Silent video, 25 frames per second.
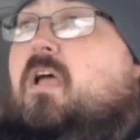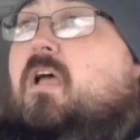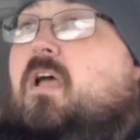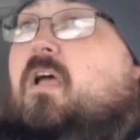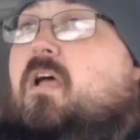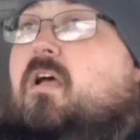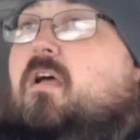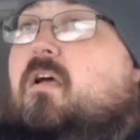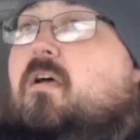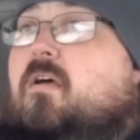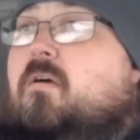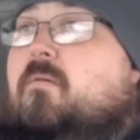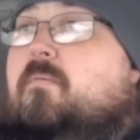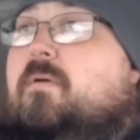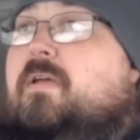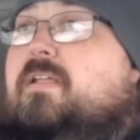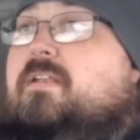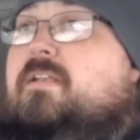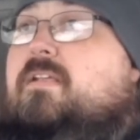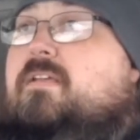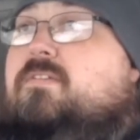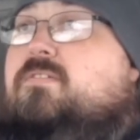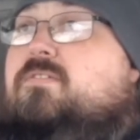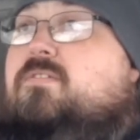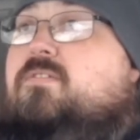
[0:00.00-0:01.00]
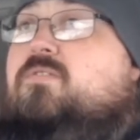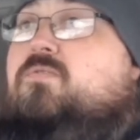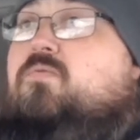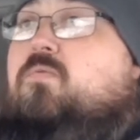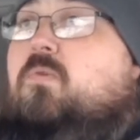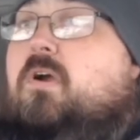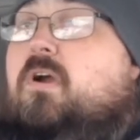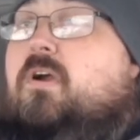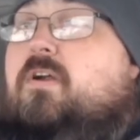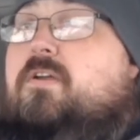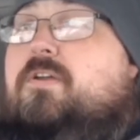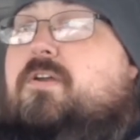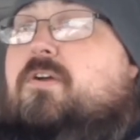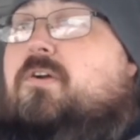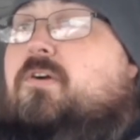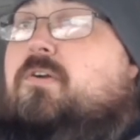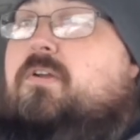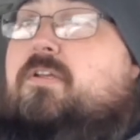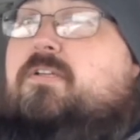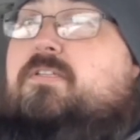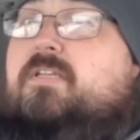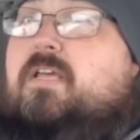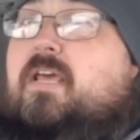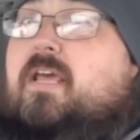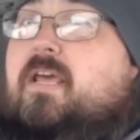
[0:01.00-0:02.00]
And this is where you're
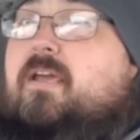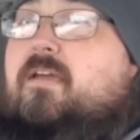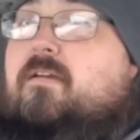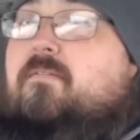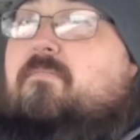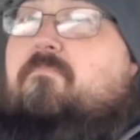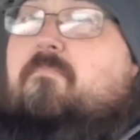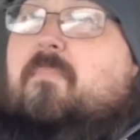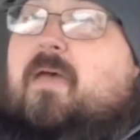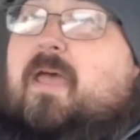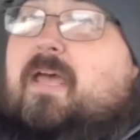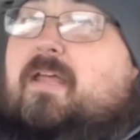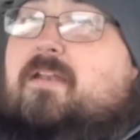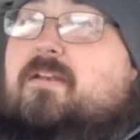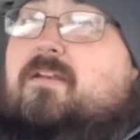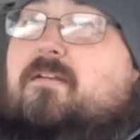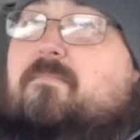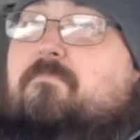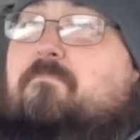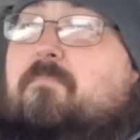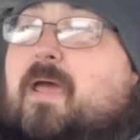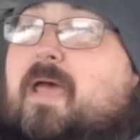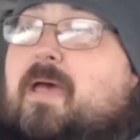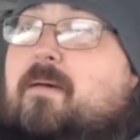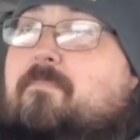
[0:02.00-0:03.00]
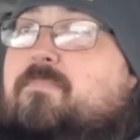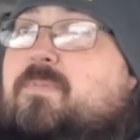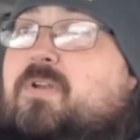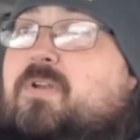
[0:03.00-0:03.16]
going to take map